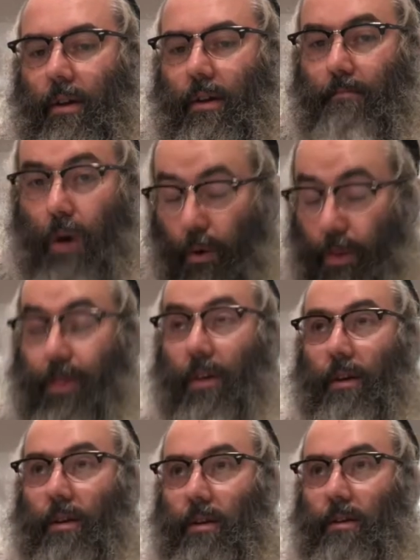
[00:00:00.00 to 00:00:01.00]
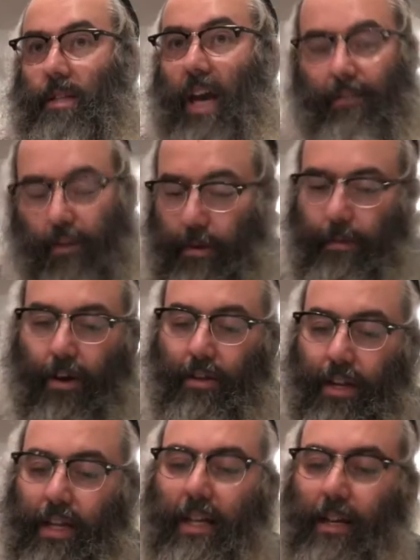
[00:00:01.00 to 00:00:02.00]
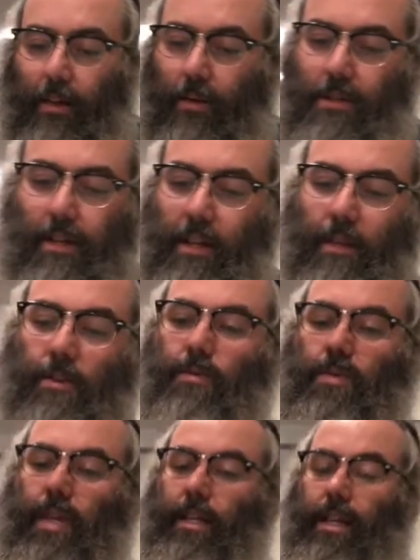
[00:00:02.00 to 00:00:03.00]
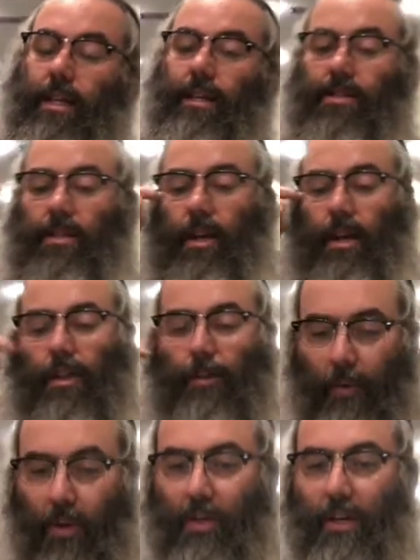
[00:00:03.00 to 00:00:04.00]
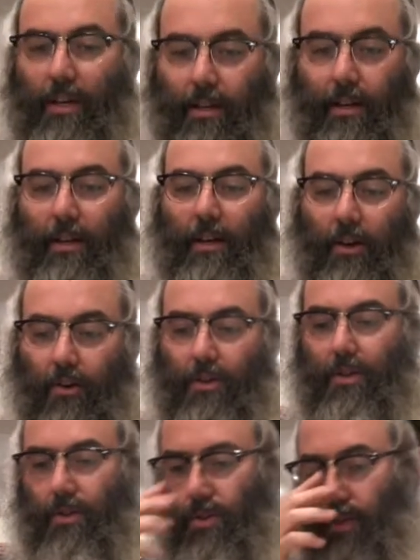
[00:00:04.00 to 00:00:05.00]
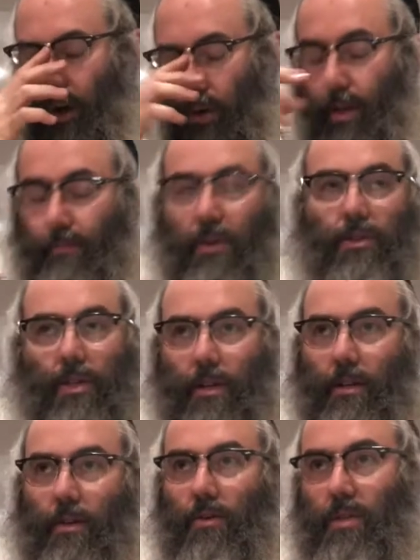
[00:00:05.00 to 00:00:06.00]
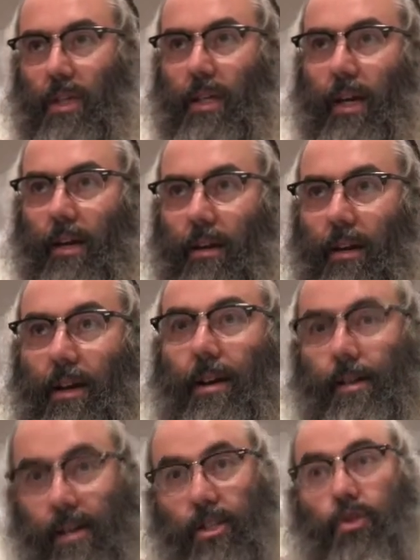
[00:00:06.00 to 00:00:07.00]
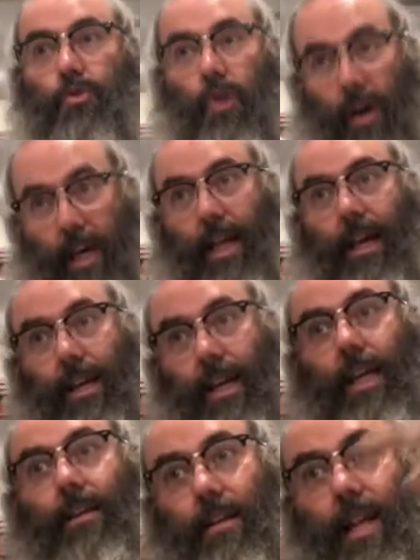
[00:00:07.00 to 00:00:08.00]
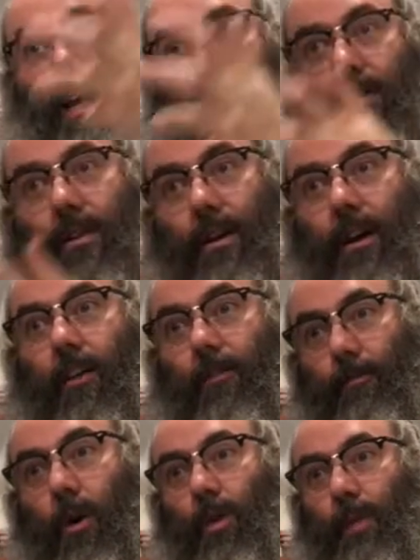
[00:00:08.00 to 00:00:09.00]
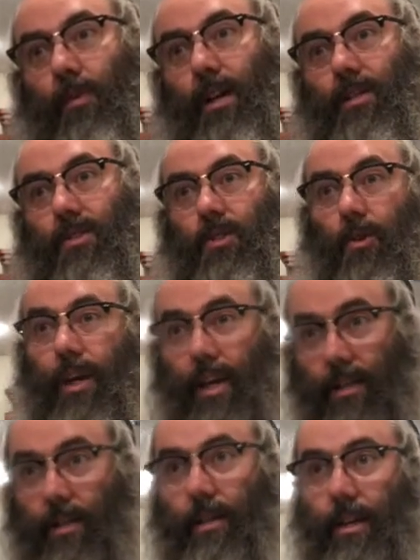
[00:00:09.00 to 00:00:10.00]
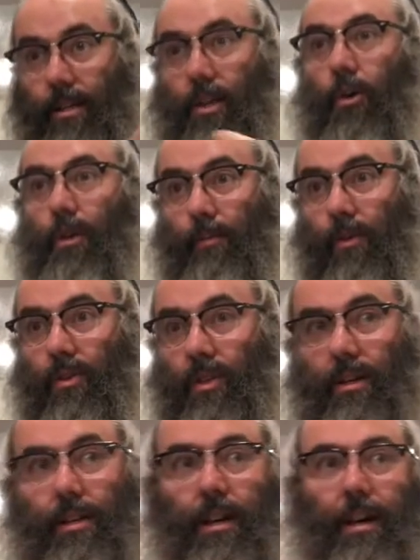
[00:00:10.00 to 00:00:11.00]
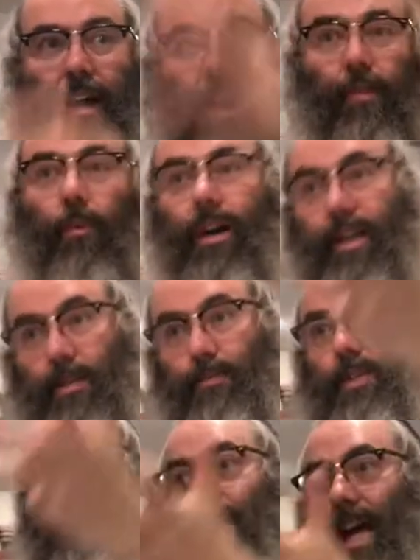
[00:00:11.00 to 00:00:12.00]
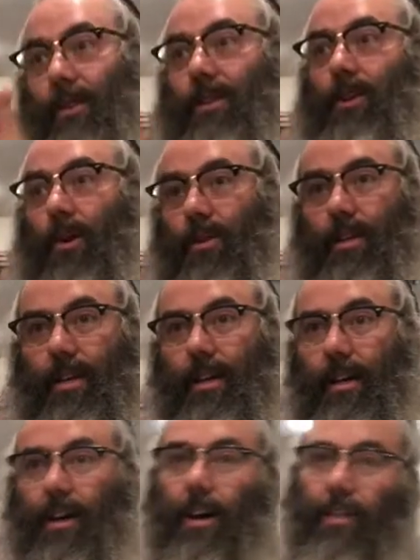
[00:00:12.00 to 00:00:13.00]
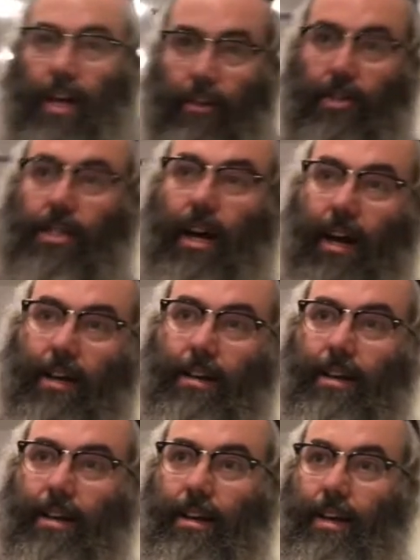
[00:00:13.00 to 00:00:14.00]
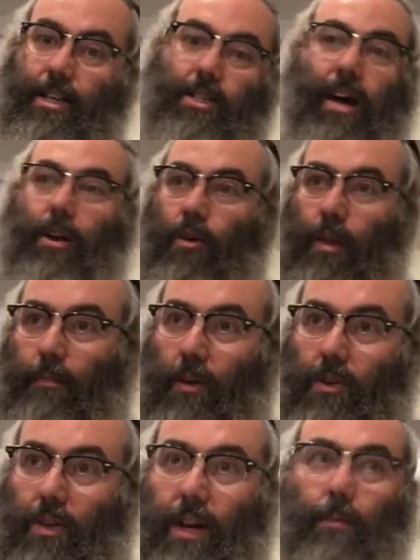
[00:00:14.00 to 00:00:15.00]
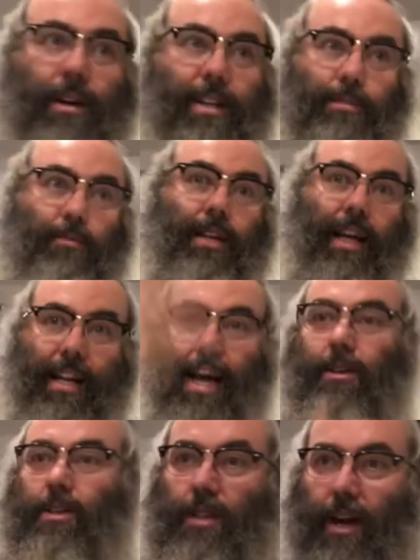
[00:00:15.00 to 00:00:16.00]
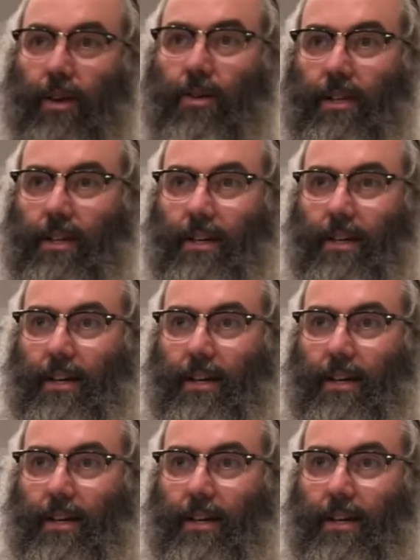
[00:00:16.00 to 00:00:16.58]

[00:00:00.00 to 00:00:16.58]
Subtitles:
Both. They have to be both. In other words, we're saying like this: the person who's the holy person who's singing is drawing that negina down from a holy place. So he's a holy person, and what he's bringing down is holy. On the other side, he's not a holy person, and what he's bringing down is not holy.